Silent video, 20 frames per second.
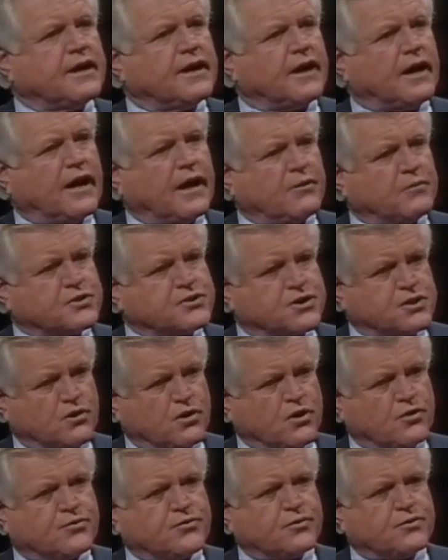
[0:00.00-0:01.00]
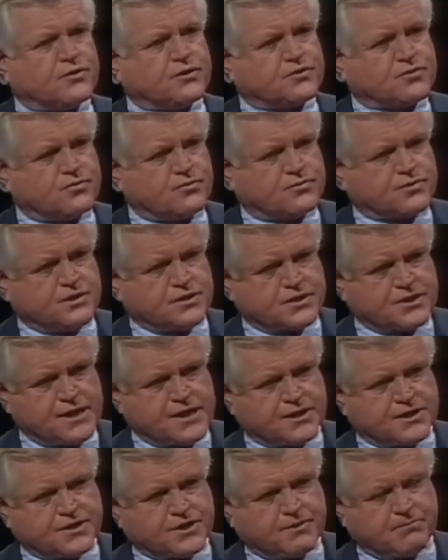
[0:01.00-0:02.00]
I was the author of the Truth in
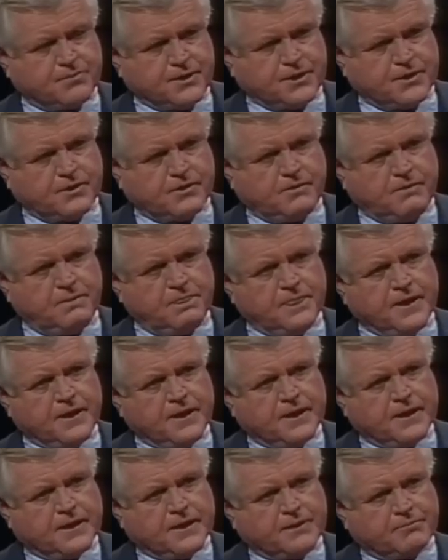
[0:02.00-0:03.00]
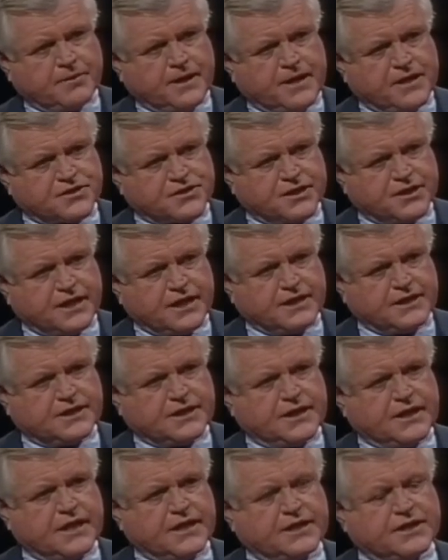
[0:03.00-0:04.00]
Sentencing Bill that passed in
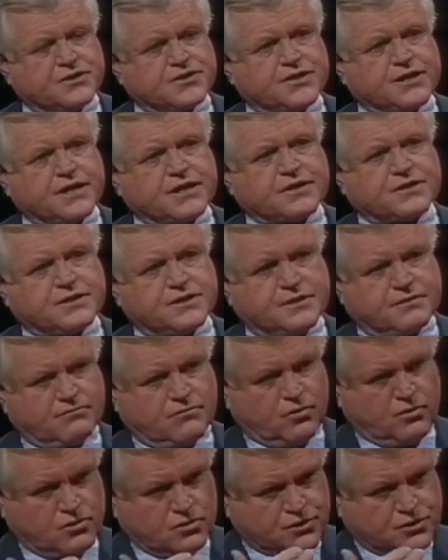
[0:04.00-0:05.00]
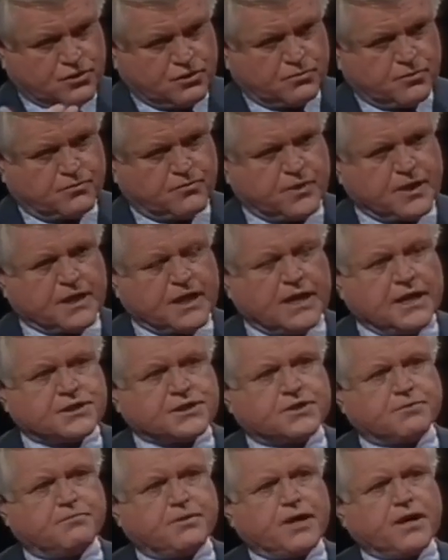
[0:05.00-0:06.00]
1986, also with
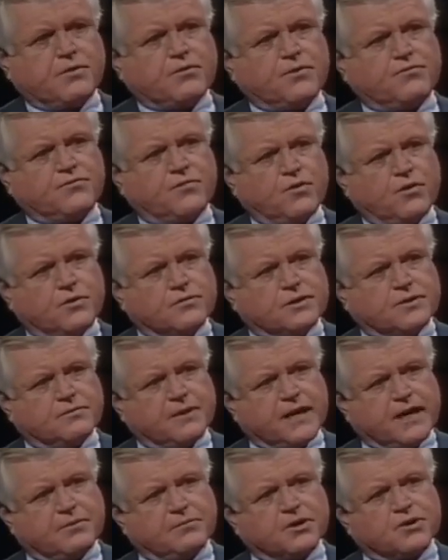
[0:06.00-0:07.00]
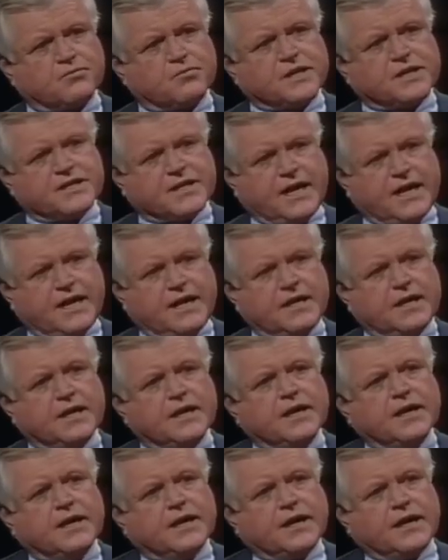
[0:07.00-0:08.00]
regard to bail reform, to be able to retain
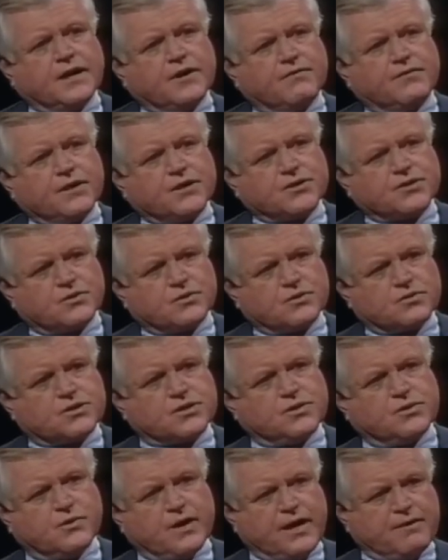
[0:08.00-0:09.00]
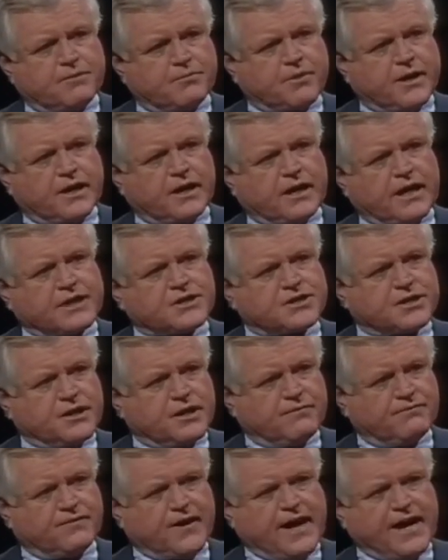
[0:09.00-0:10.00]
individuals who have a
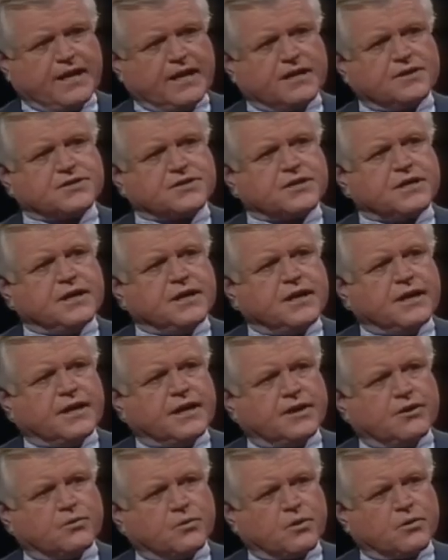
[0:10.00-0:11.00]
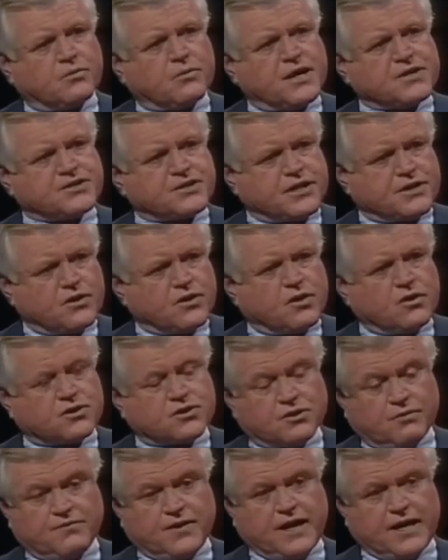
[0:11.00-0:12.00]
predilection of violence and who are arrested, and
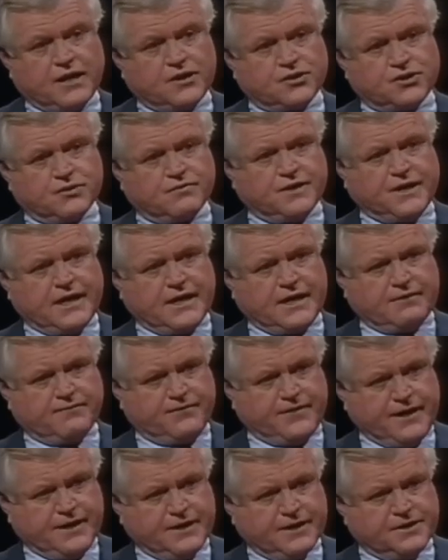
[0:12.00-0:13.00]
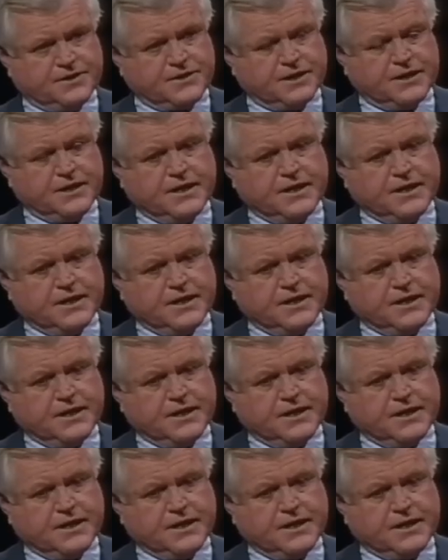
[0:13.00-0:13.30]
also violent juvenile offenders.